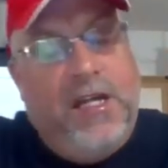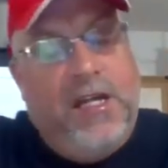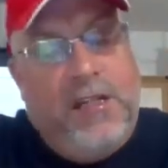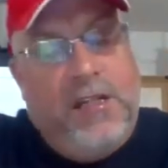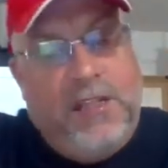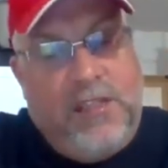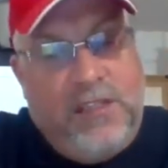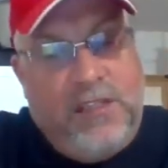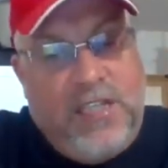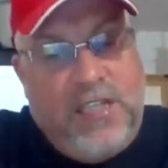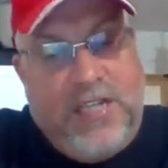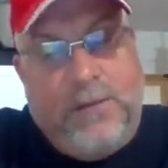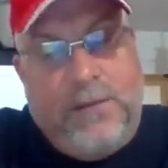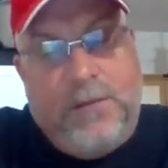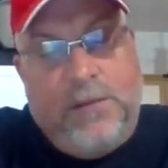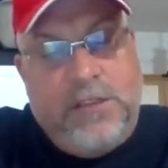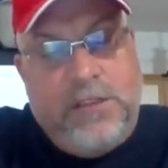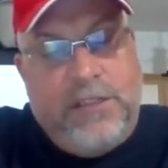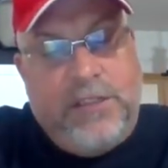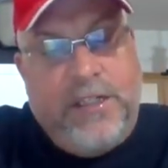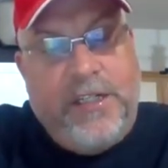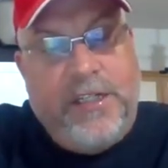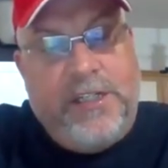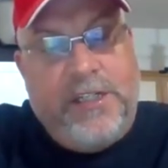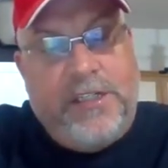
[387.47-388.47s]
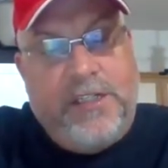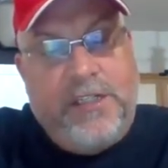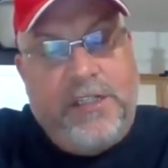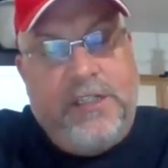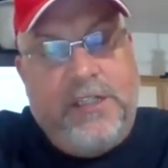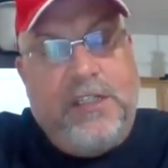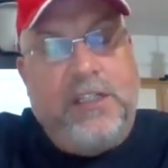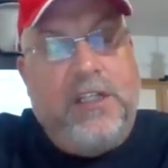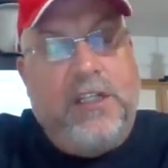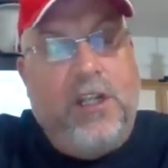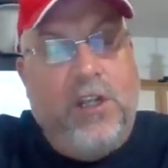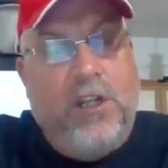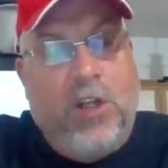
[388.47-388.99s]
The
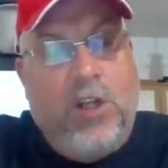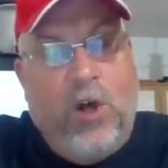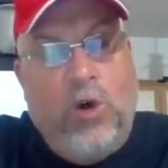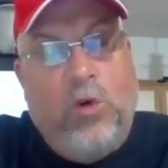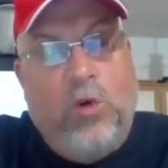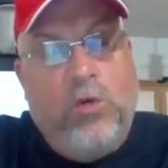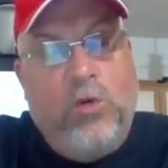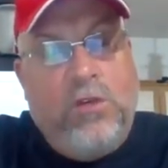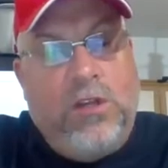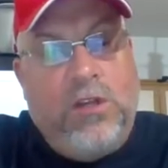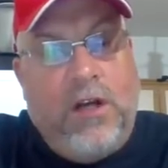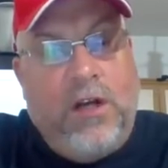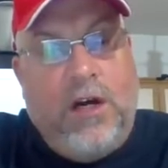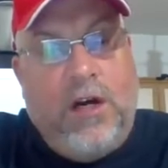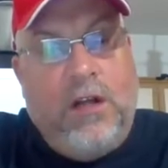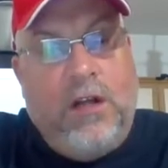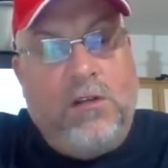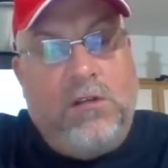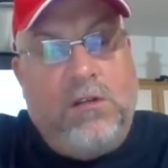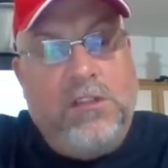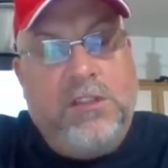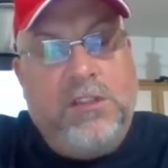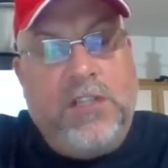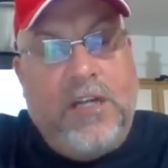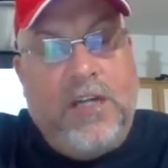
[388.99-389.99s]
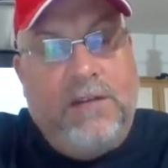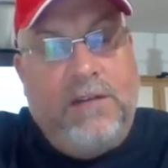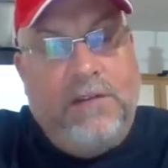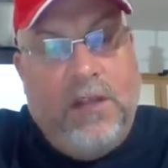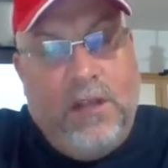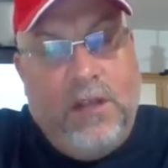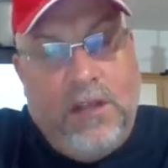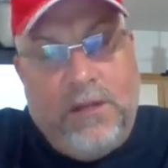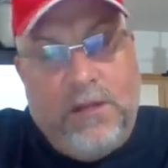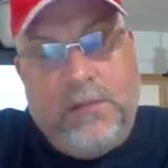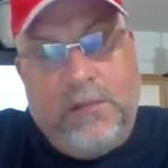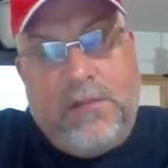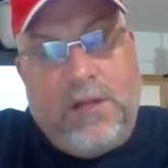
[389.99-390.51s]
labelization and the low tolerance of the
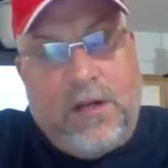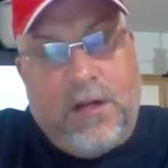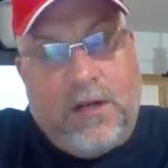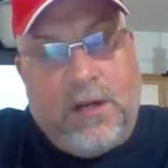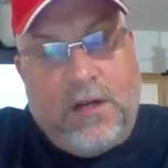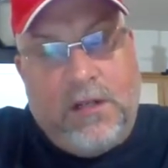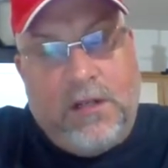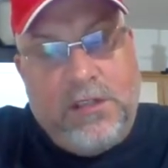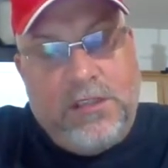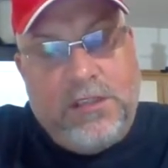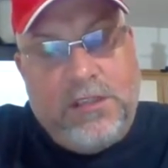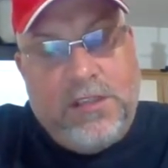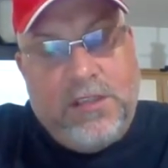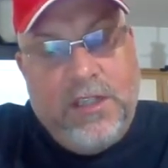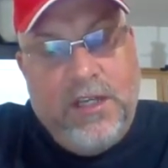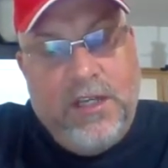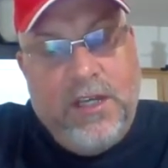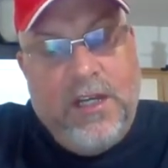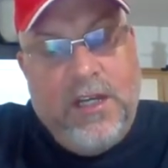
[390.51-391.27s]
libtards,